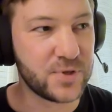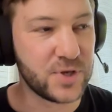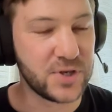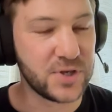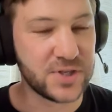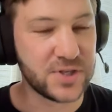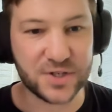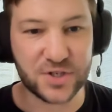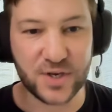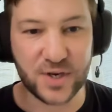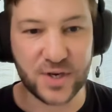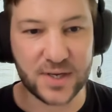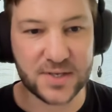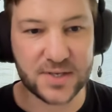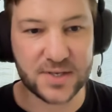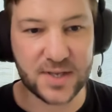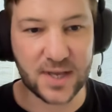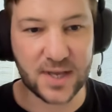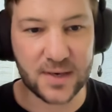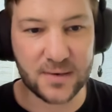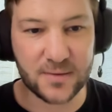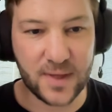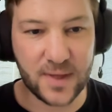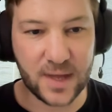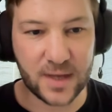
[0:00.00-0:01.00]
to such an
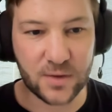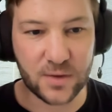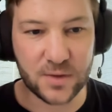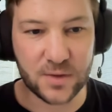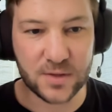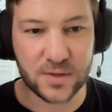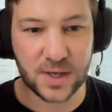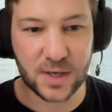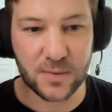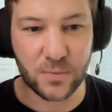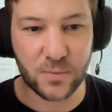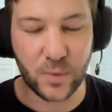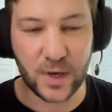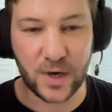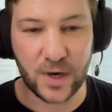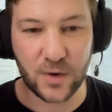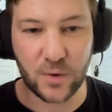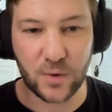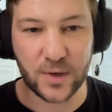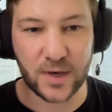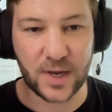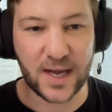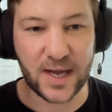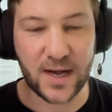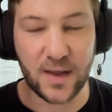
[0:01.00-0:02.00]
extent that we don't
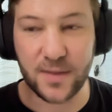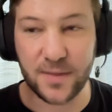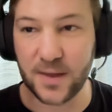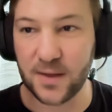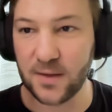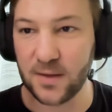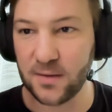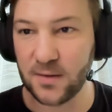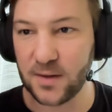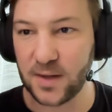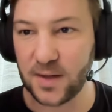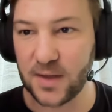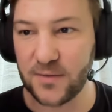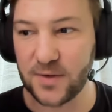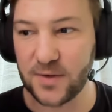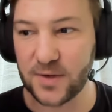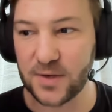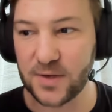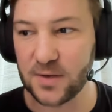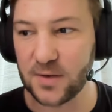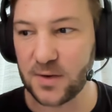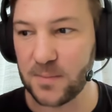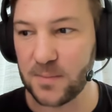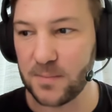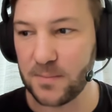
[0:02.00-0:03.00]
know anything
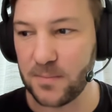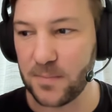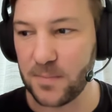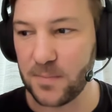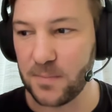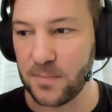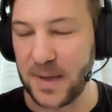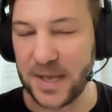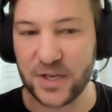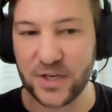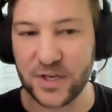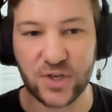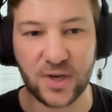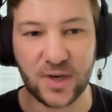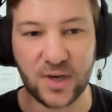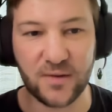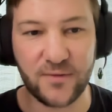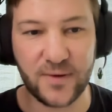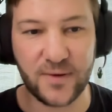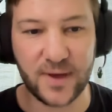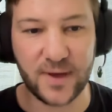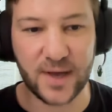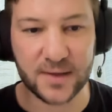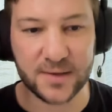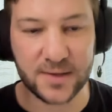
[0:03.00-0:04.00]
even mentioning
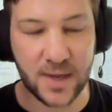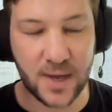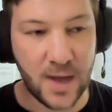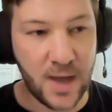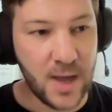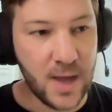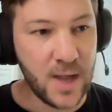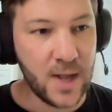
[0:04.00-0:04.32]
fiat.